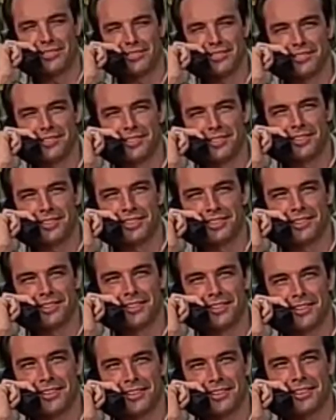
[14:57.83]
billion
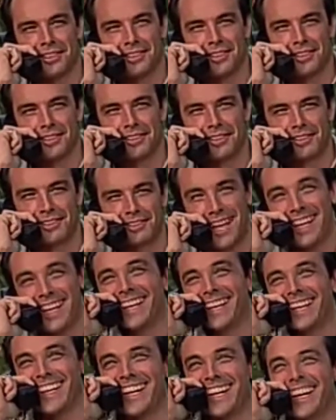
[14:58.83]
problem, then the solution will
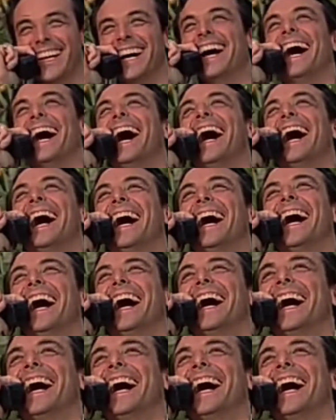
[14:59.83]
make you billions.